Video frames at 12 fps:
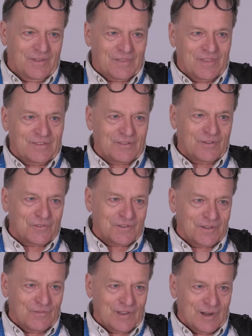with the
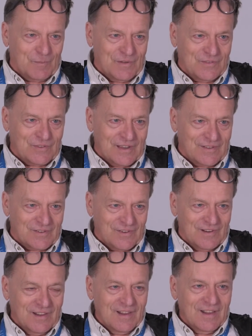social development
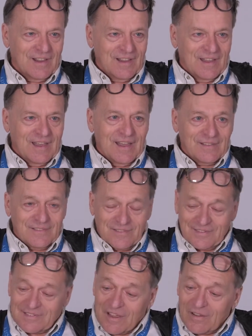center and
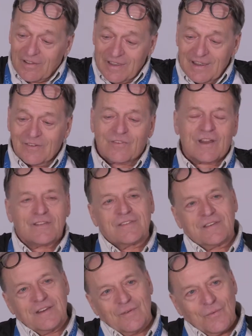still
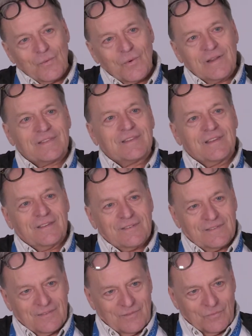interested in what
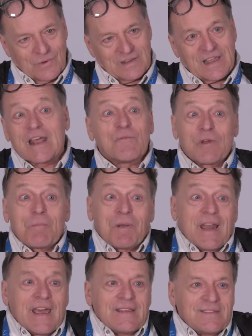can
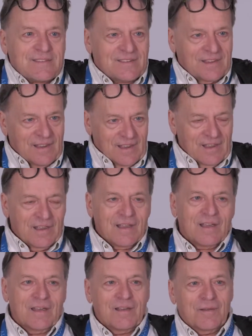replace
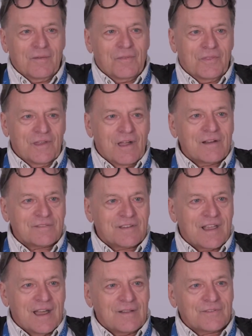the arts
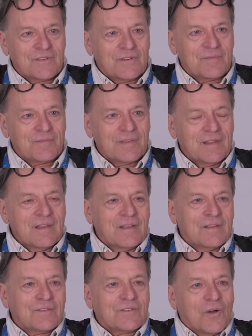council.
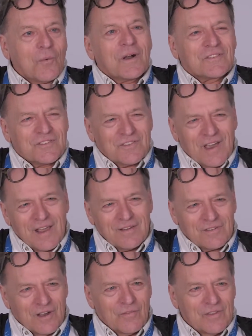So what's
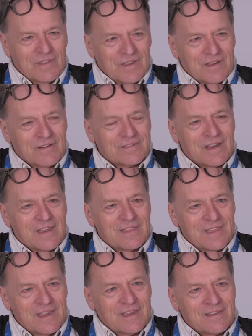changed over the years, I
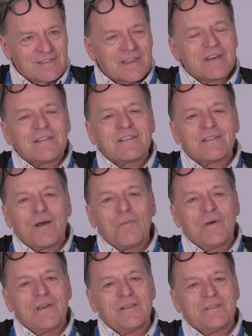think, is that in
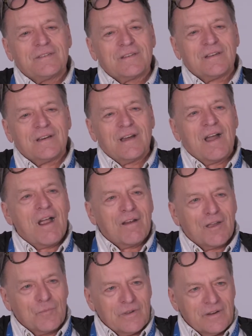some ways our
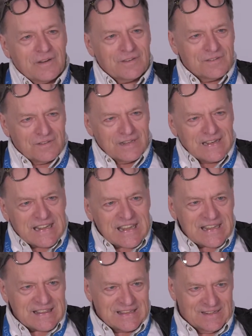communities
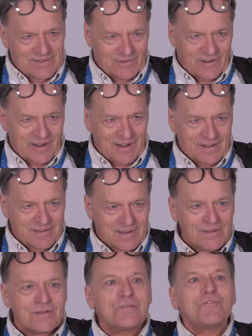need these
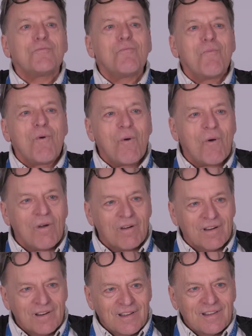organizations
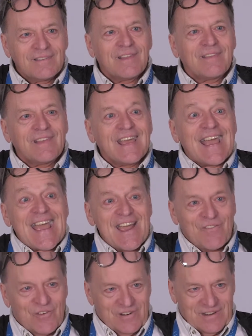more than they
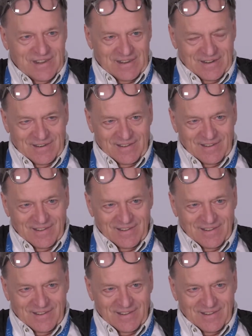ever did.